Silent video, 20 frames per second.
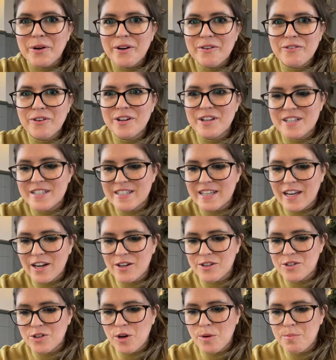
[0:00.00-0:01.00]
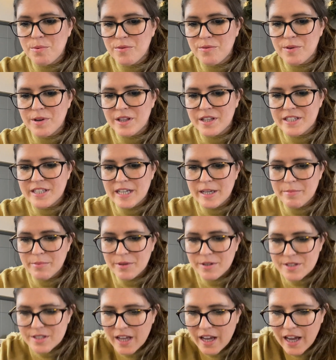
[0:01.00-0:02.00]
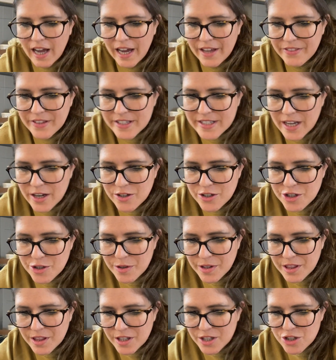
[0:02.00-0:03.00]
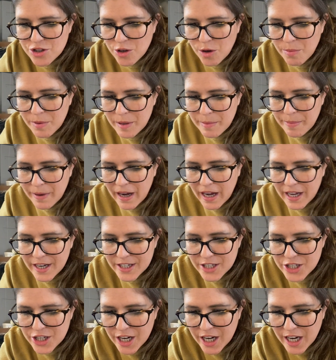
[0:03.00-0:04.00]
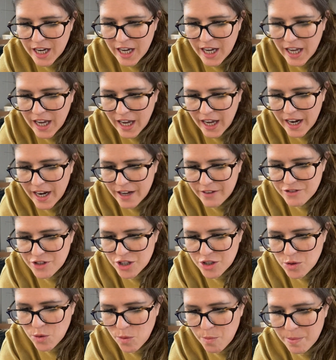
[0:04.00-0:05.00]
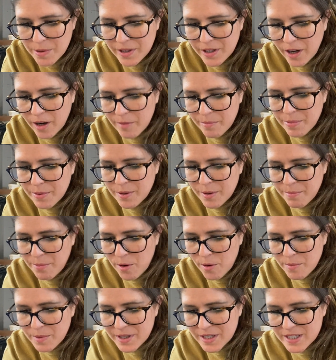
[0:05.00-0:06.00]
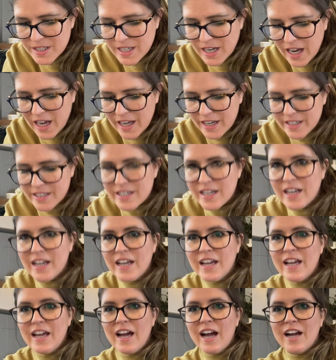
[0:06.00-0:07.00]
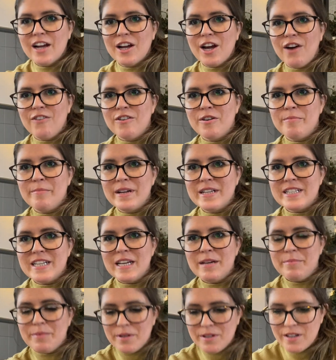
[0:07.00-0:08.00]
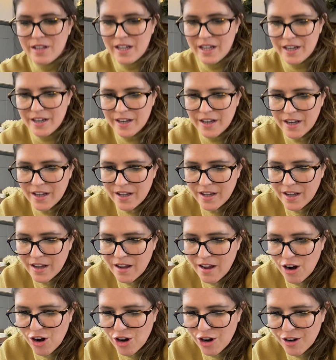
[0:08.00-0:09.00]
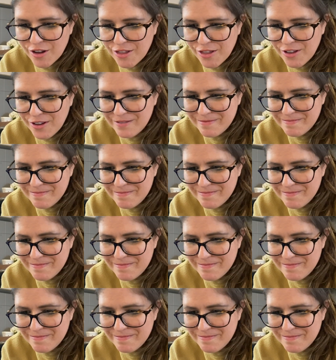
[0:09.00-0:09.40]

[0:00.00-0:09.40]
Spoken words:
I've got you sitting on top of one of the tables. I had this out doing the strawberry patch, and I've just opened up the bottom of the stand and covered my table in earth.